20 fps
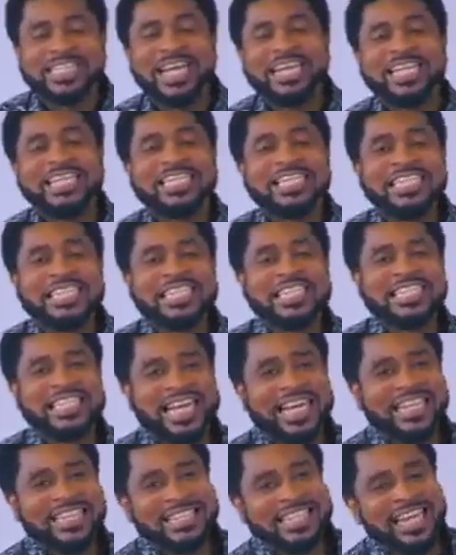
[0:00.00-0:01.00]
that a
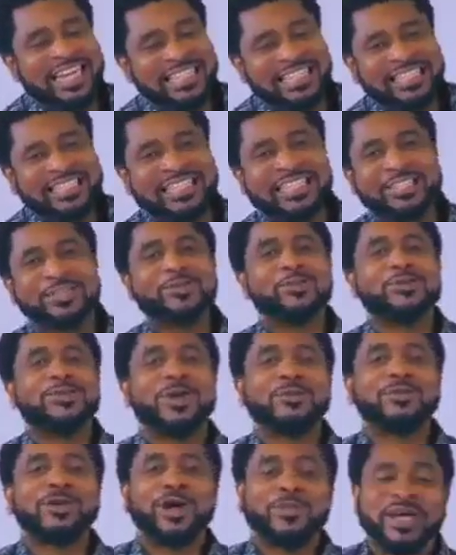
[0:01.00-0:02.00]
lizard that is single will
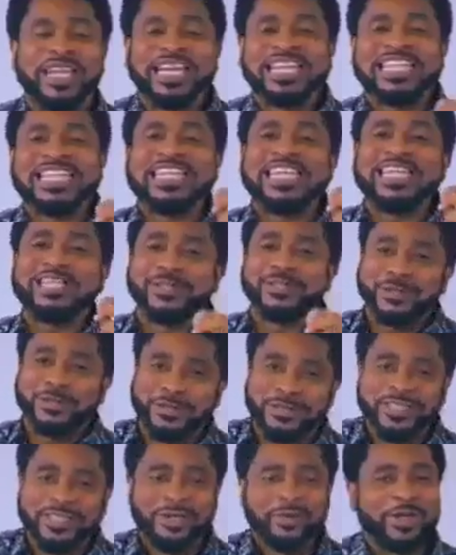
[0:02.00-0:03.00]
not become an alligator
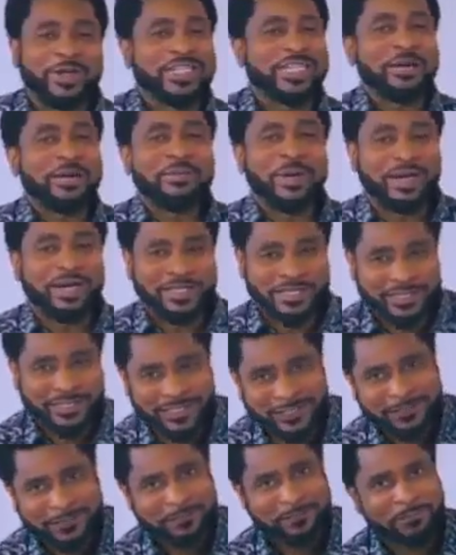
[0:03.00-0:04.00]
when they are married.
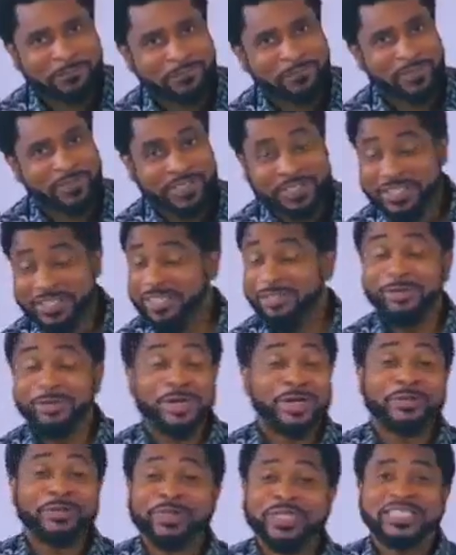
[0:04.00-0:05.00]
So you're
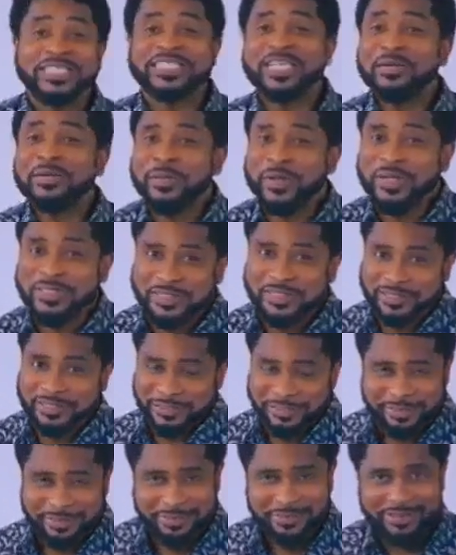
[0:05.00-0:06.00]
going to be the same
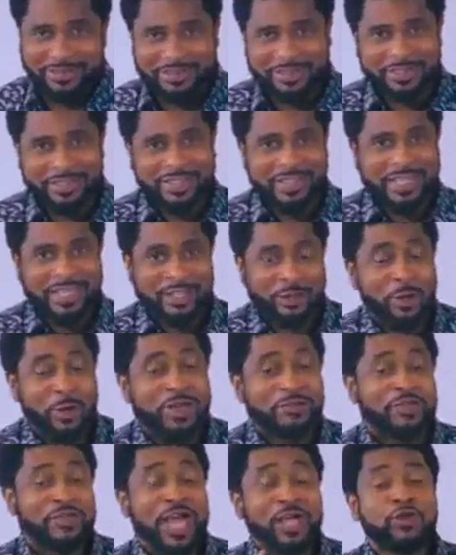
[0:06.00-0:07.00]
person. So
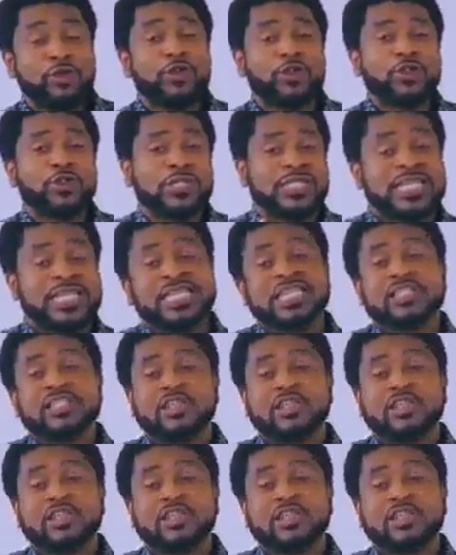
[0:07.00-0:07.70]
if you are used to taking